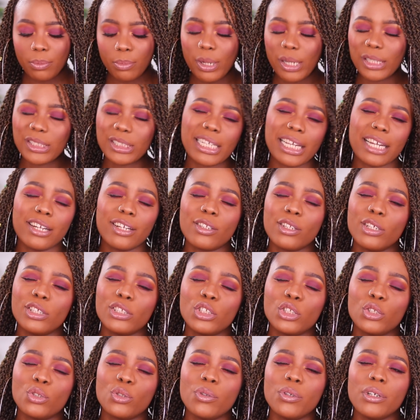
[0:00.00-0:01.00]
but I just kind of thought
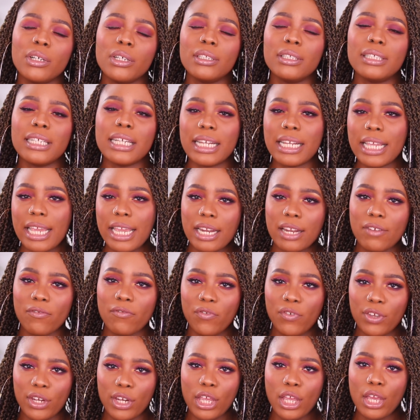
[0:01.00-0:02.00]
to do a dedicated
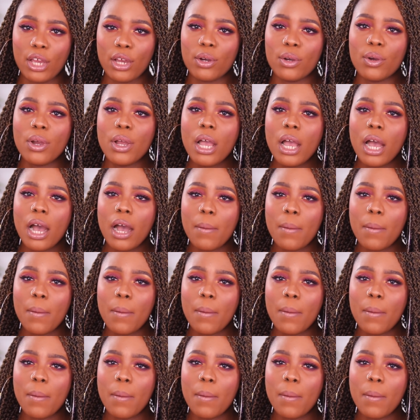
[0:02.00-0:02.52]
video